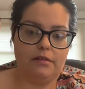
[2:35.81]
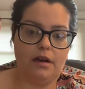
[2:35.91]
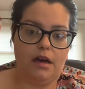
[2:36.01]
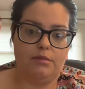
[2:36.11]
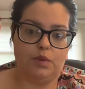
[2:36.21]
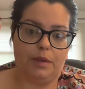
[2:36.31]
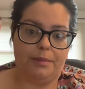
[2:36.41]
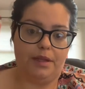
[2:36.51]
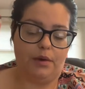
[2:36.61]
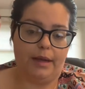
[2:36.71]
comes 1
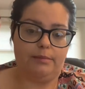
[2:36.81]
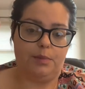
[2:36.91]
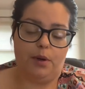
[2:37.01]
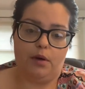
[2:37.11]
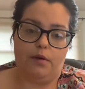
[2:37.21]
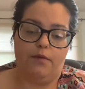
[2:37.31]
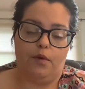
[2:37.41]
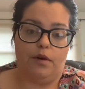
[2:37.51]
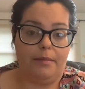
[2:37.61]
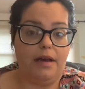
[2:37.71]
milligrams per
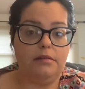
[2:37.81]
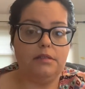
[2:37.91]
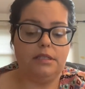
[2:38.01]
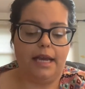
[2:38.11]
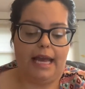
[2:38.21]
4 mLs,